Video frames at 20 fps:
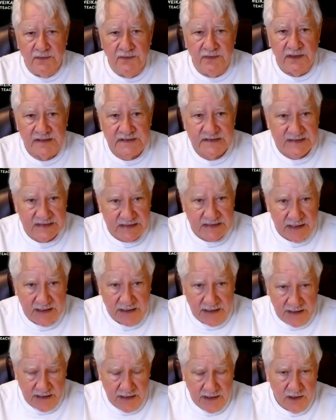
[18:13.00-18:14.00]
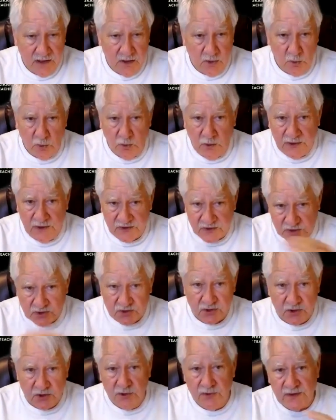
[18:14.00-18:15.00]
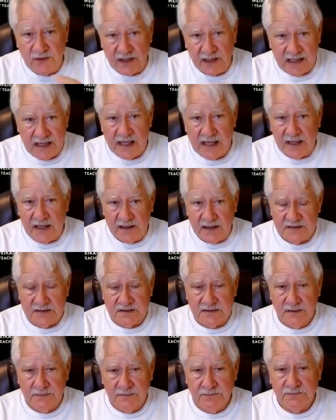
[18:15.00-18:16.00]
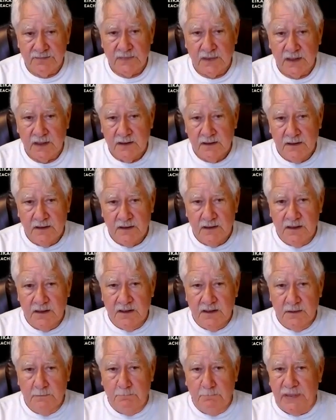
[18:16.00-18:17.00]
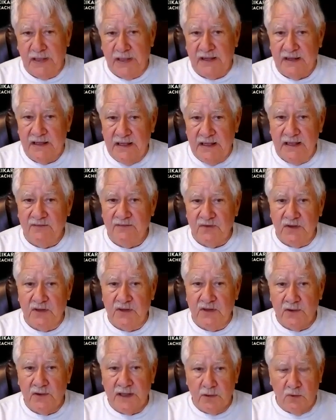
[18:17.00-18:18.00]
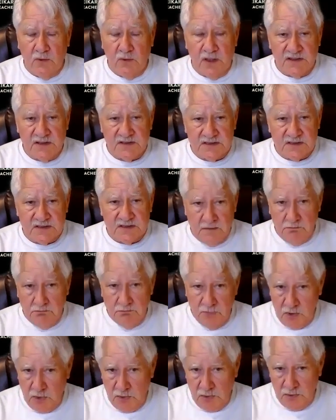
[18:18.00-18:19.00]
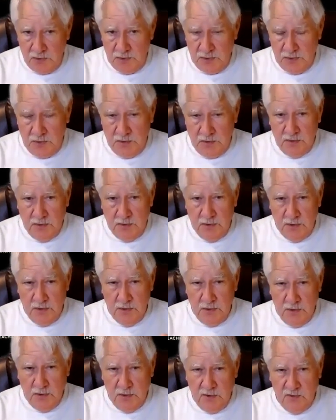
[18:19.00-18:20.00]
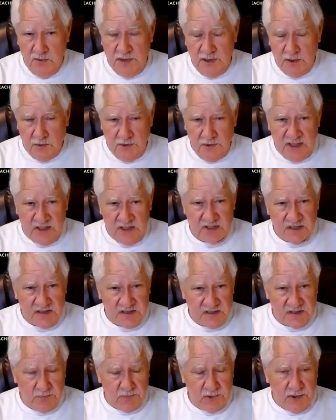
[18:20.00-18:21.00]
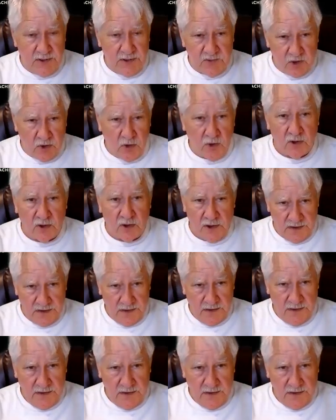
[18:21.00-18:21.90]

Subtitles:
the city withdrew the case. But even though it was moot, when it reached the Supreme Court